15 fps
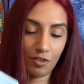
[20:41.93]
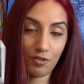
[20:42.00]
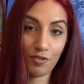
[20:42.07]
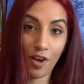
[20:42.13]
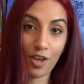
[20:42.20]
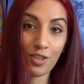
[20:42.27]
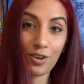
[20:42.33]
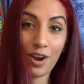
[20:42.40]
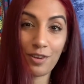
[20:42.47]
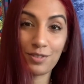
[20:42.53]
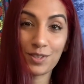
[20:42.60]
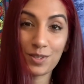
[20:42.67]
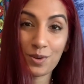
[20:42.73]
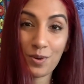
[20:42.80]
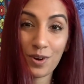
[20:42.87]
Father of
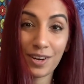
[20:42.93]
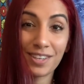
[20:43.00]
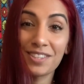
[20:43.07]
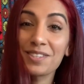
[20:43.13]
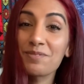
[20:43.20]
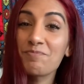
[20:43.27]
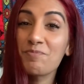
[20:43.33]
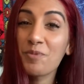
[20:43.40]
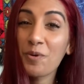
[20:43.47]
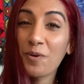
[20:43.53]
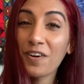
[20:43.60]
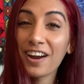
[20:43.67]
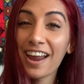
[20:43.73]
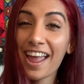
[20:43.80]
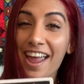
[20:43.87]
Swords,
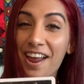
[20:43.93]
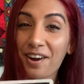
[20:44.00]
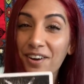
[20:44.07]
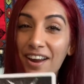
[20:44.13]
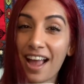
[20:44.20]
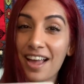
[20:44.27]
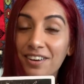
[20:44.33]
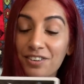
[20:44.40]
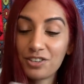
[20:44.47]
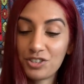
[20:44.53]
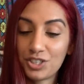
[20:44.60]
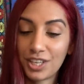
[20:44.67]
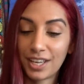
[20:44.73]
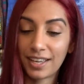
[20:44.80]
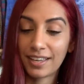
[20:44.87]
more air
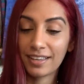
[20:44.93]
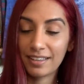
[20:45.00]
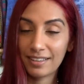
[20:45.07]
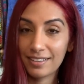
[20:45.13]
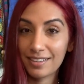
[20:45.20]
energy.